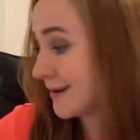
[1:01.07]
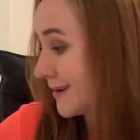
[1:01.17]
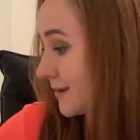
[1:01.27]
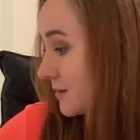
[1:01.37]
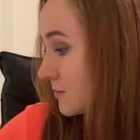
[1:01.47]

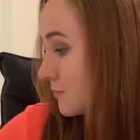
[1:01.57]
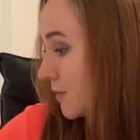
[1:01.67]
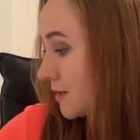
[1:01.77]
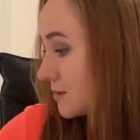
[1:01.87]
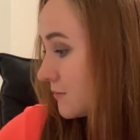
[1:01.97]
I
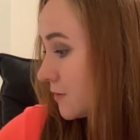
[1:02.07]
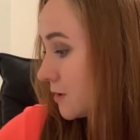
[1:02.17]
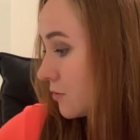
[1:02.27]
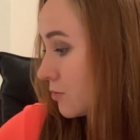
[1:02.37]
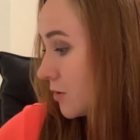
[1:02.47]
made a
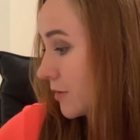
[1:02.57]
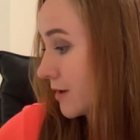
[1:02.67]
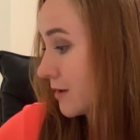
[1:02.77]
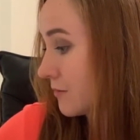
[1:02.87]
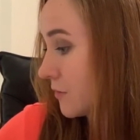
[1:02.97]
video about a
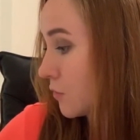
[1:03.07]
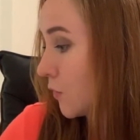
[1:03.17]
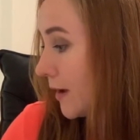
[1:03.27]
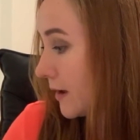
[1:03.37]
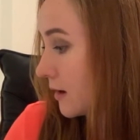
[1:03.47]

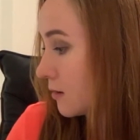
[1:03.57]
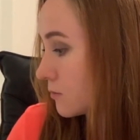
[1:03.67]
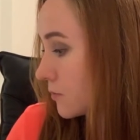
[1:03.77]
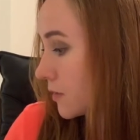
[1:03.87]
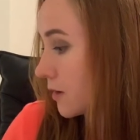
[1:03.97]
giveaway
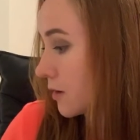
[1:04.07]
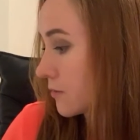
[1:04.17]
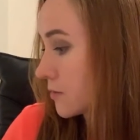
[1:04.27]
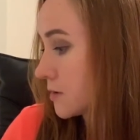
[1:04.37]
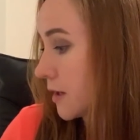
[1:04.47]
the
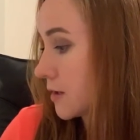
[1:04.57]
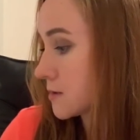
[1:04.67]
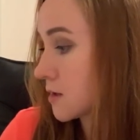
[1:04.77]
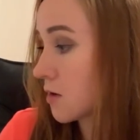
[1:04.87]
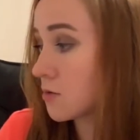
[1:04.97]
other day,
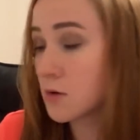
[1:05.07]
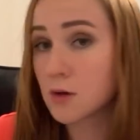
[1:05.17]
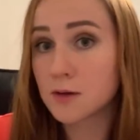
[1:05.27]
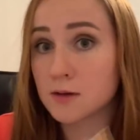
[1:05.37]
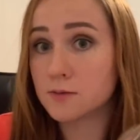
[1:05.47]
so
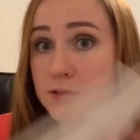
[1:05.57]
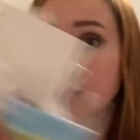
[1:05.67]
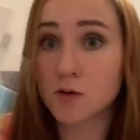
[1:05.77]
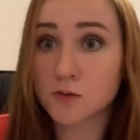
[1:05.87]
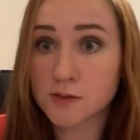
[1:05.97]
it's
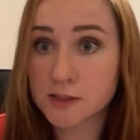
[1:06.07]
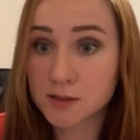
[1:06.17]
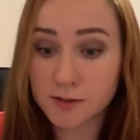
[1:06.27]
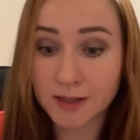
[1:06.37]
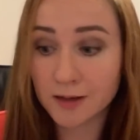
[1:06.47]
all
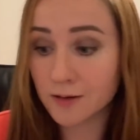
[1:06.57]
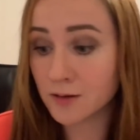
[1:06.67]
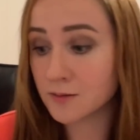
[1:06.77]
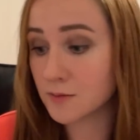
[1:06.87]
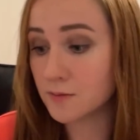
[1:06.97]
still
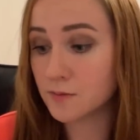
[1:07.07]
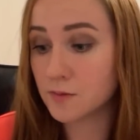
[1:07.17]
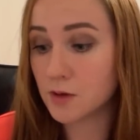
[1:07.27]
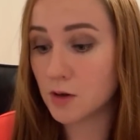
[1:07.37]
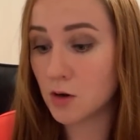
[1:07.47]
here.
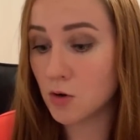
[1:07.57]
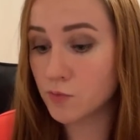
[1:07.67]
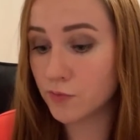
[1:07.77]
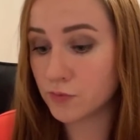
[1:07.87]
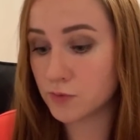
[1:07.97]

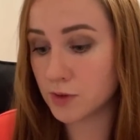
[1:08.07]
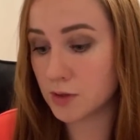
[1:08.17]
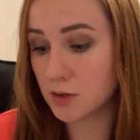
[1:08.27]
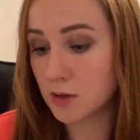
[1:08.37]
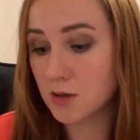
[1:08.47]

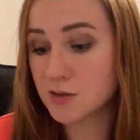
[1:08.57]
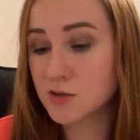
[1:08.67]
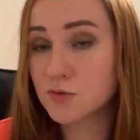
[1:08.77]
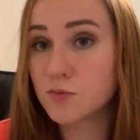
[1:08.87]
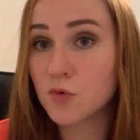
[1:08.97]
Hopefully
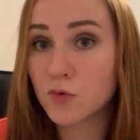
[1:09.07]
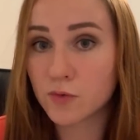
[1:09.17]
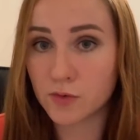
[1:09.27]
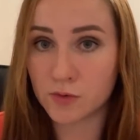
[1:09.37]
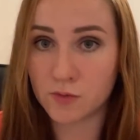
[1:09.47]

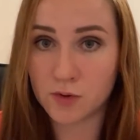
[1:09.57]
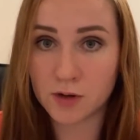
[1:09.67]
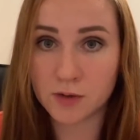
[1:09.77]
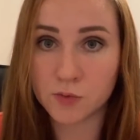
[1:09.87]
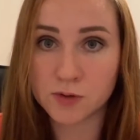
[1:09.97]
tomorrow
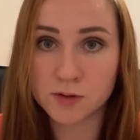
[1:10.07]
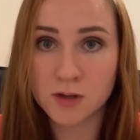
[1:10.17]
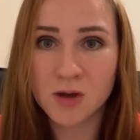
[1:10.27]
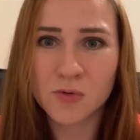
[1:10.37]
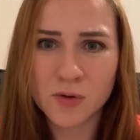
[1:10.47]
I will,
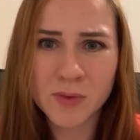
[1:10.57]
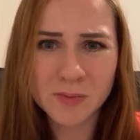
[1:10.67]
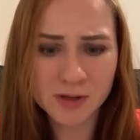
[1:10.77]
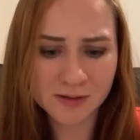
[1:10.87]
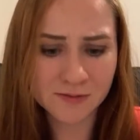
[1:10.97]
or
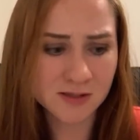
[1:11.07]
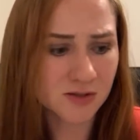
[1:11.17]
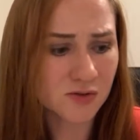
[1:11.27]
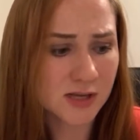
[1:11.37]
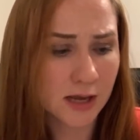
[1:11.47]
maybe even
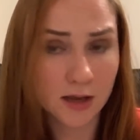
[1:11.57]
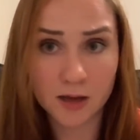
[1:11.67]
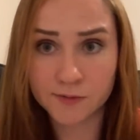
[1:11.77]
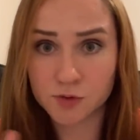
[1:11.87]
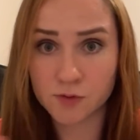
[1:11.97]
today
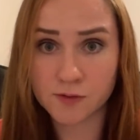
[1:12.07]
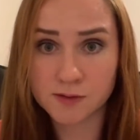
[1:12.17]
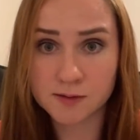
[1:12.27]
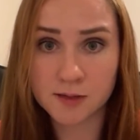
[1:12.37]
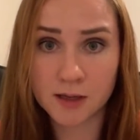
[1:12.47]
after
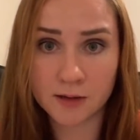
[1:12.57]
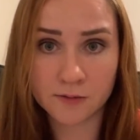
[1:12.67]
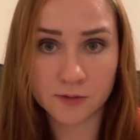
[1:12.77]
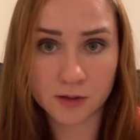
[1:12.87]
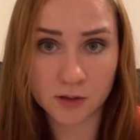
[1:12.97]
this
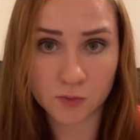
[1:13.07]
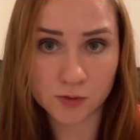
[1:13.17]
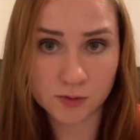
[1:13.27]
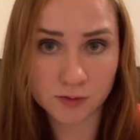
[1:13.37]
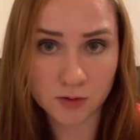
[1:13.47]
live, I
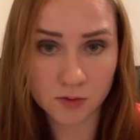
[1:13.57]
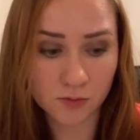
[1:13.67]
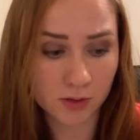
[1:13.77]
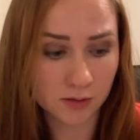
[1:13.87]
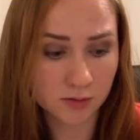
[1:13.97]
will go
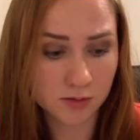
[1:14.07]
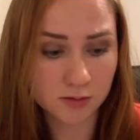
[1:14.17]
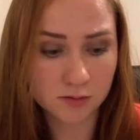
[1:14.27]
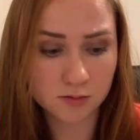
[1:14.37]
and